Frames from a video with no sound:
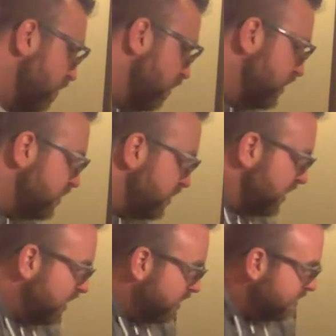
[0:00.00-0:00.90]
which
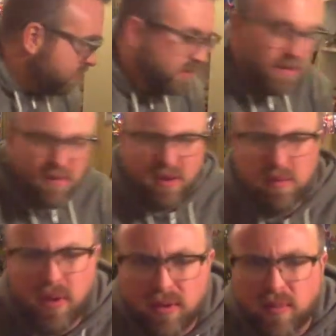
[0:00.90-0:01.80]
is a few
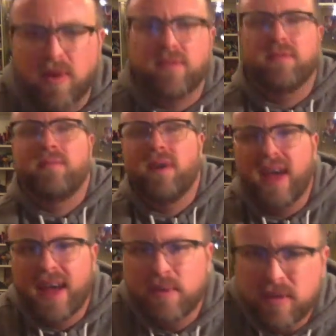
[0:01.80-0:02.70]
miles away from my
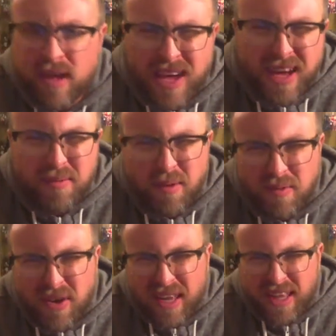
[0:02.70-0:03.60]
house. I'm not
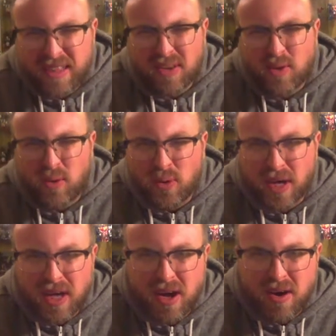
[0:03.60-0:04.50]
really into
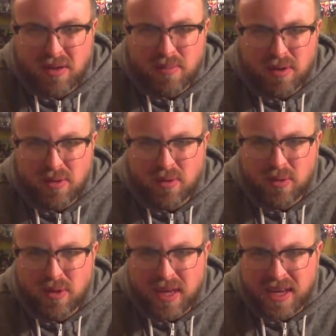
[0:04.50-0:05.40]
corgi cars, but I
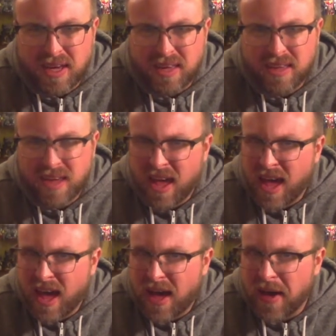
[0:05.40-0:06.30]
saw these
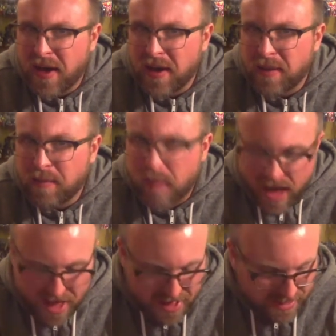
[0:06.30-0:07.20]

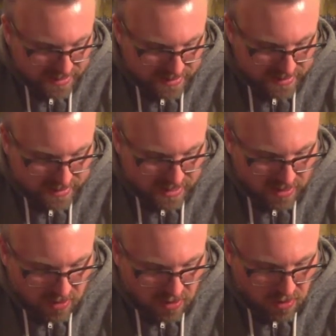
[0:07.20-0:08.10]
and
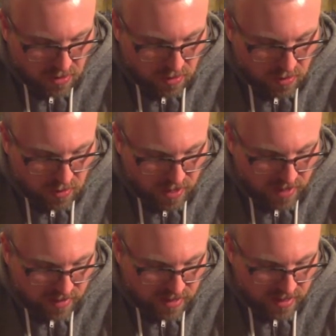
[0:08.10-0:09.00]
I thought,
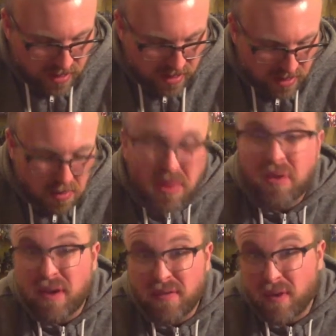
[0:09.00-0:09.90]
well, they're
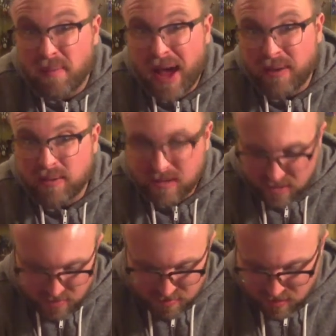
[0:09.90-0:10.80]
three for a pound.
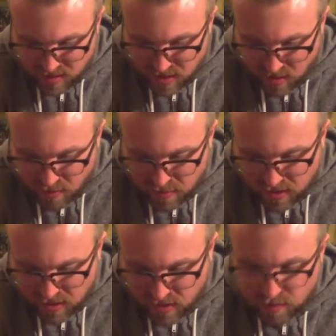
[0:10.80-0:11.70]
So I
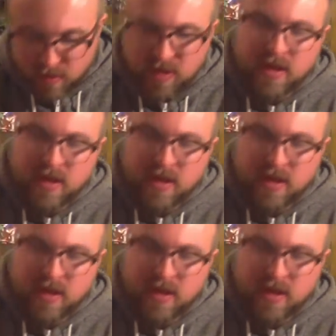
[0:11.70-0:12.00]
picked up